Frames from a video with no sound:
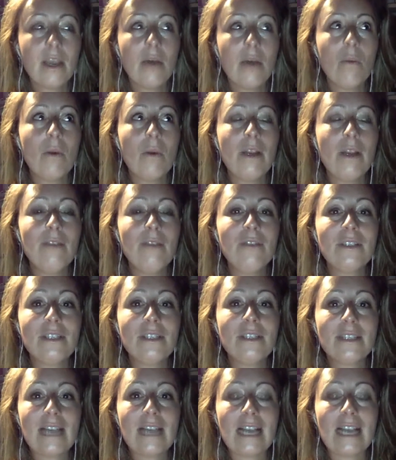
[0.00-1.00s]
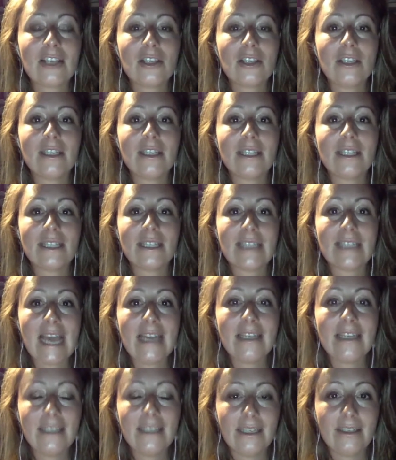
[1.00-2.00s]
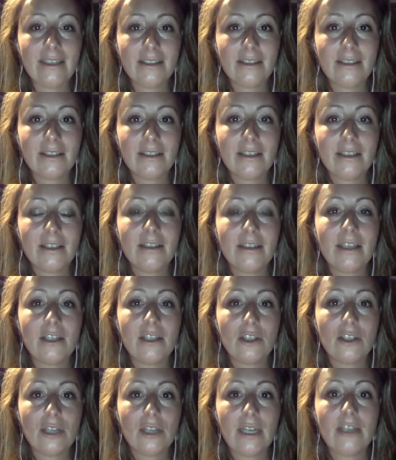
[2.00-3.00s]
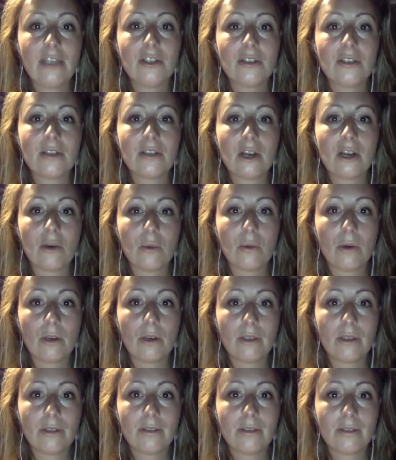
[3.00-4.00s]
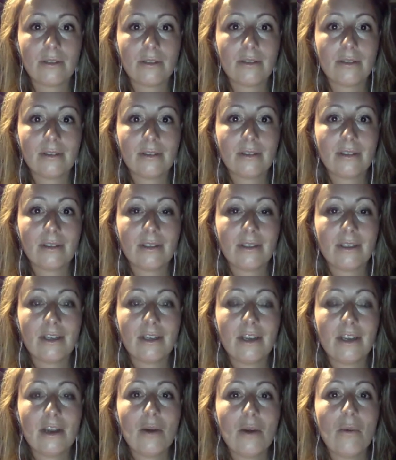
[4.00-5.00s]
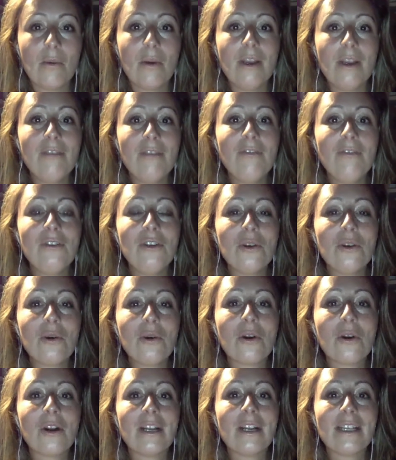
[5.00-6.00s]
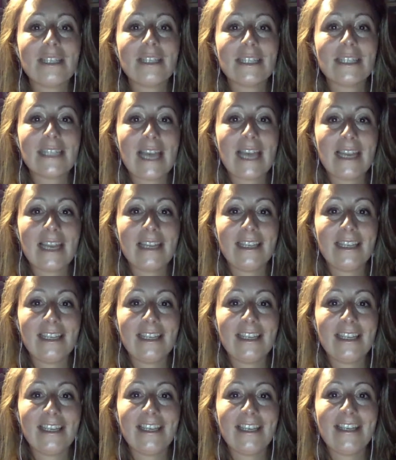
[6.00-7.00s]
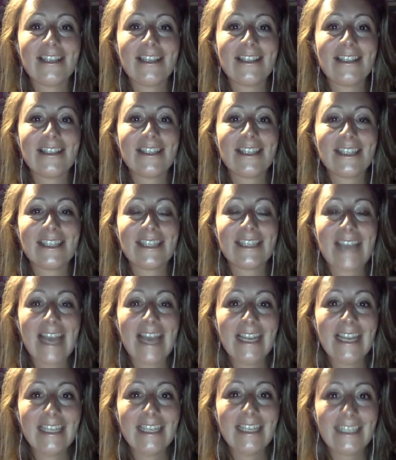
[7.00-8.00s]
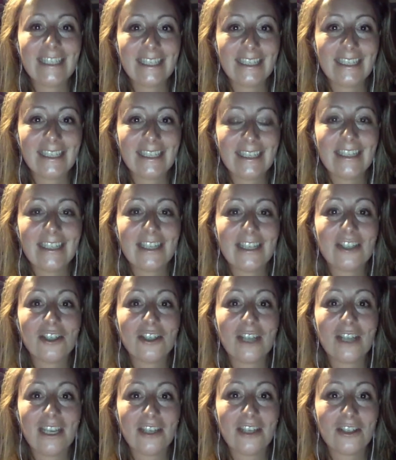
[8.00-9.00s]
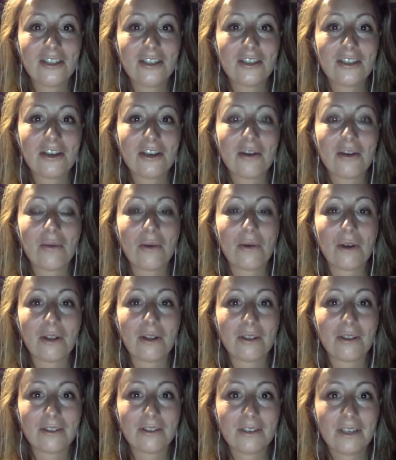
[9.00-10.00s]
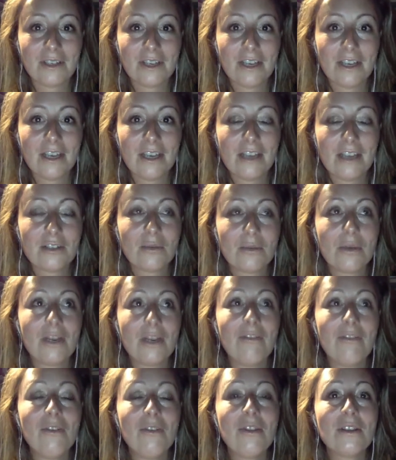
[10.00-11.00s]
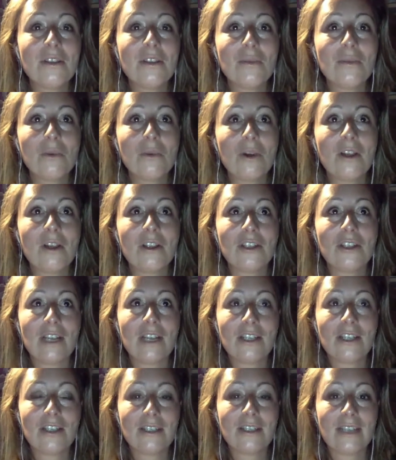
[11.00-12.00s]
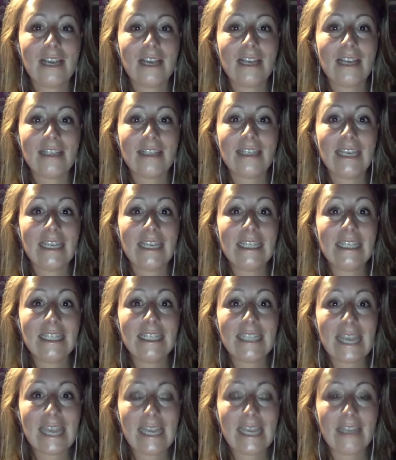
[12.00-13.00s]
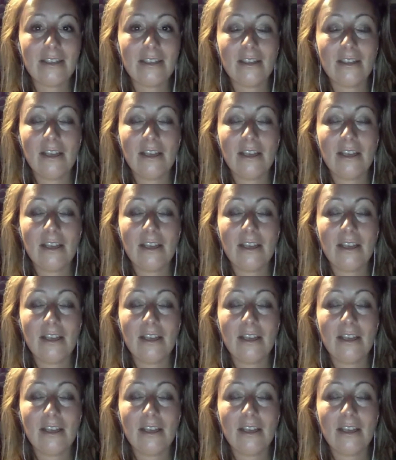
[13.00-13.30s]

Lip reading: what if this is actually the sanity that changes our world? What if your insanity is the sanity that changes our world? So whatever this world judges as insane,